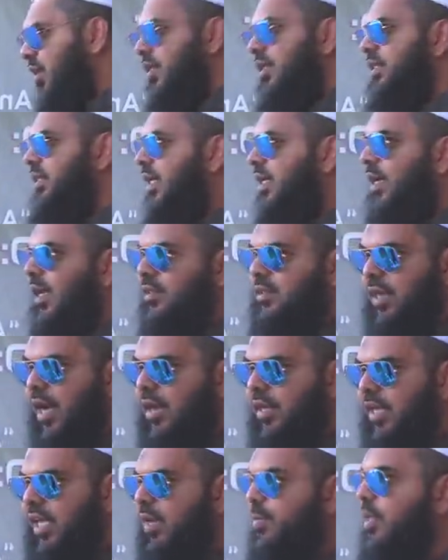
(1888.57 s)
These are not
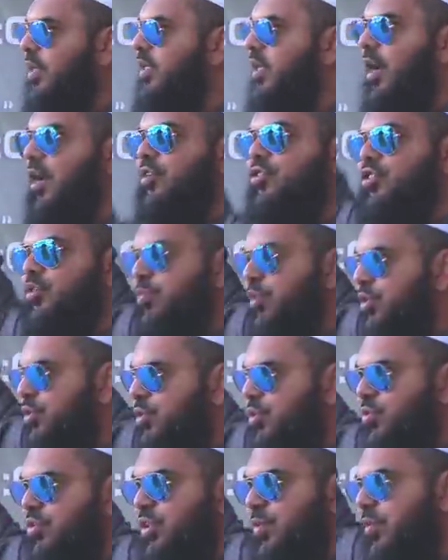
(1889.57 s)
talking about the ultimate
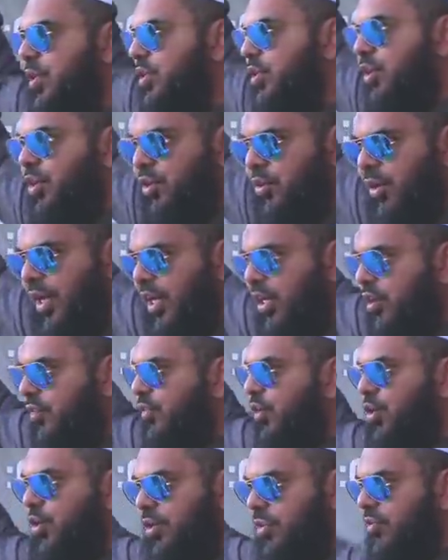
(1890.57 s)
truth about the creator
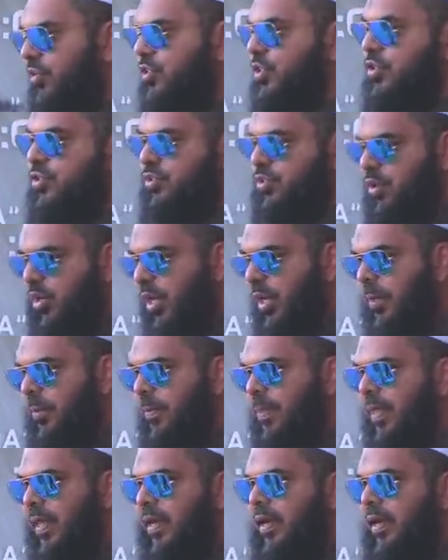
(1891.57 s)
of the universe and so on.